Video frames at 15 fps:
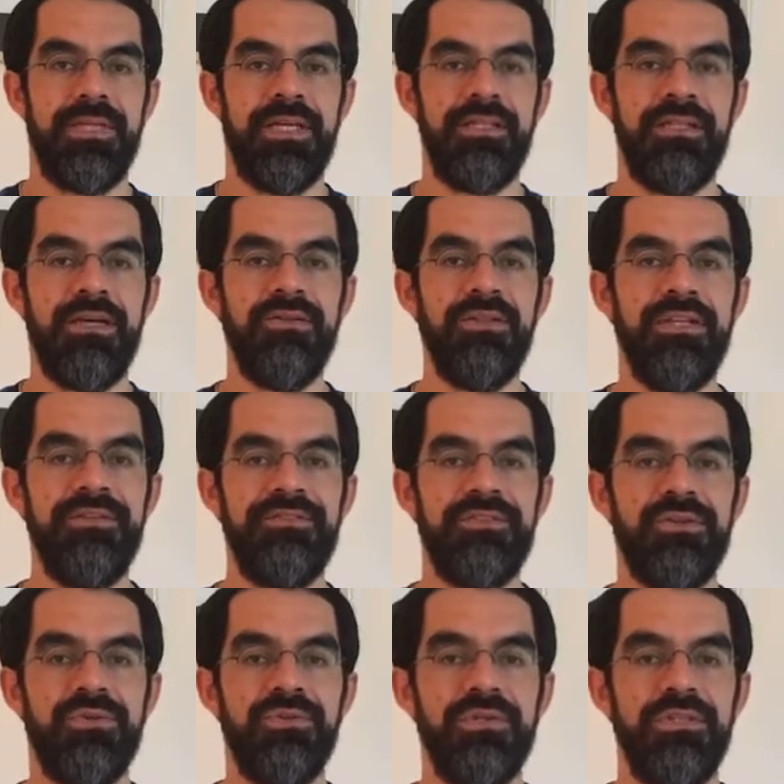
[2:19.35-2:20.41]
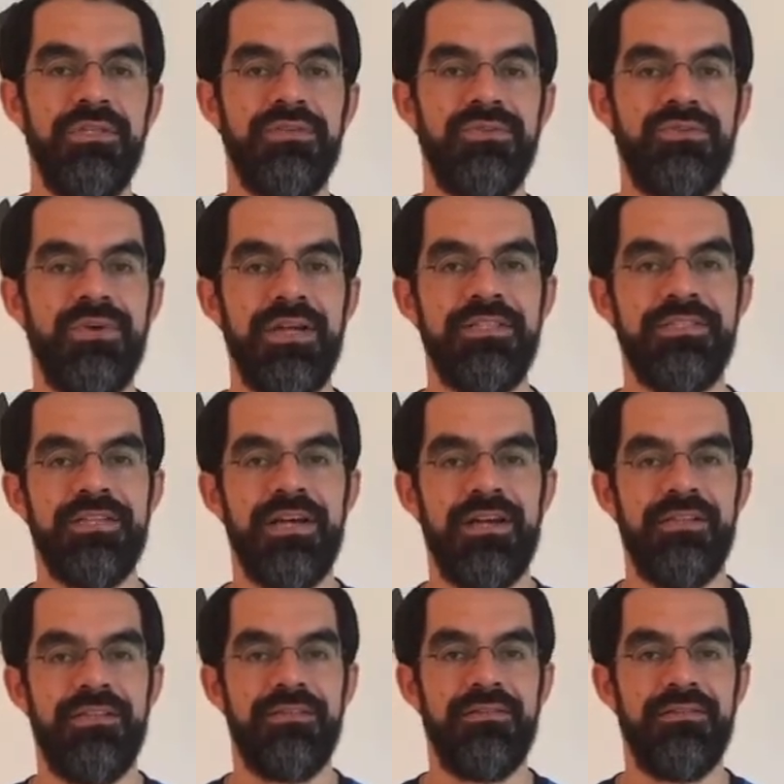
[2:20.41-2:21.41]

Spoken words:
And now lift only the right side.